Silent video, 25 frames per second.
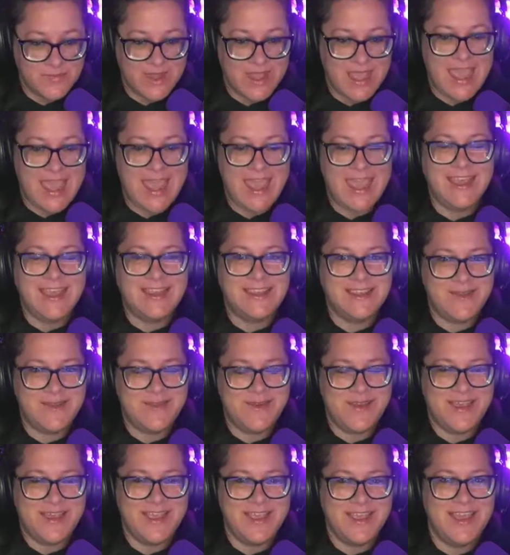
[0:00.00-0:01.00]
Hey,
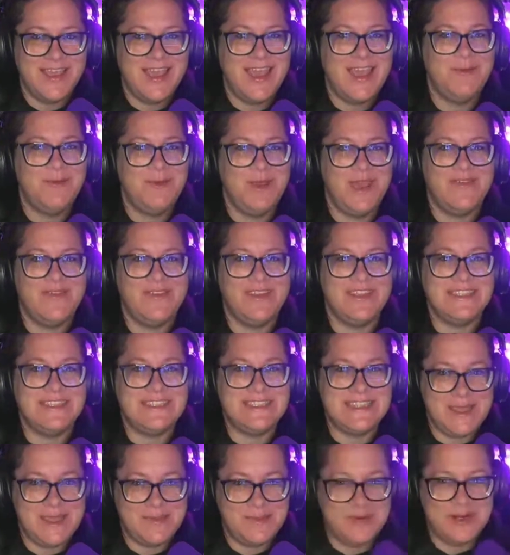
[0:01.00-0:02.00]
Ceylon. We have a
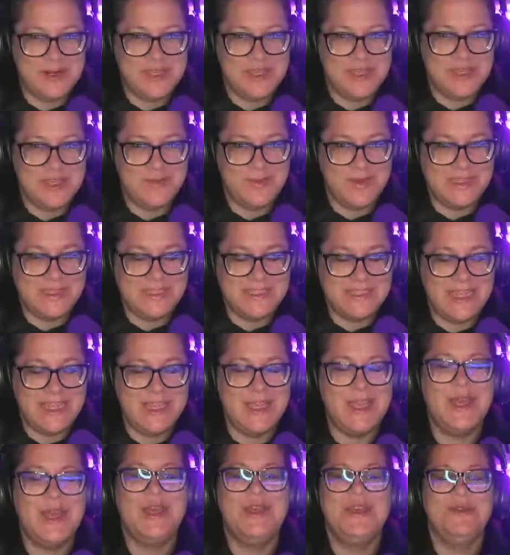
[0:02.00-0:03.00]
Saber giveaway
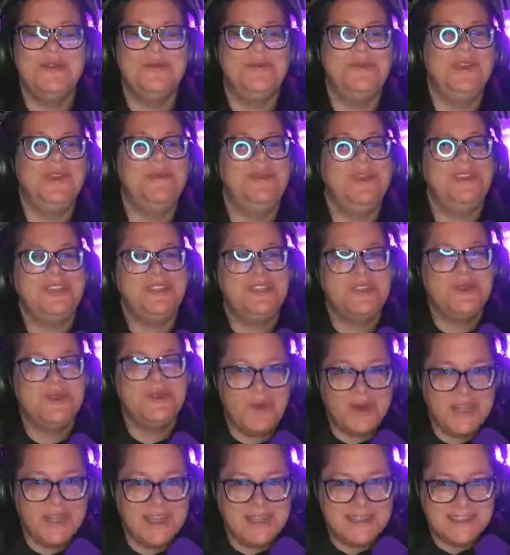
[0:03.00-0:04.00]
tonight. We reached
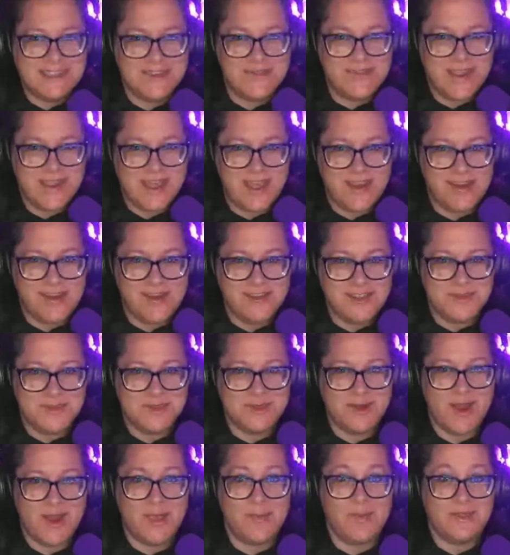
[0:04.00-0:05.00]
2,700
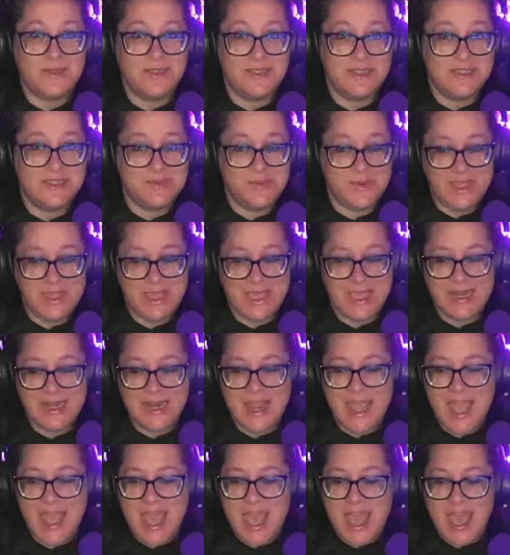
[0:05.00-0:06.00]
subscribers this
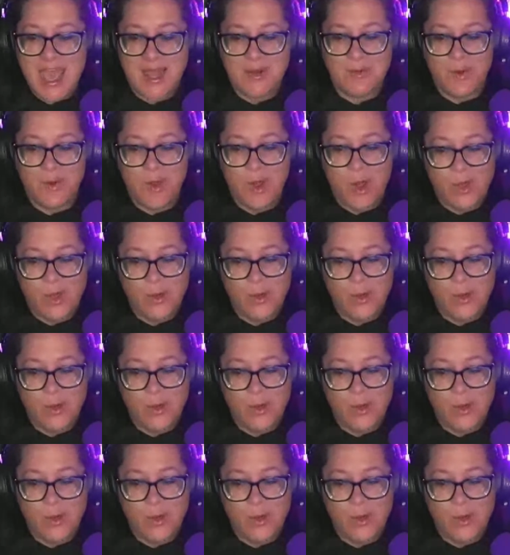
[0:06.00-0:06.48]
weekend, and we're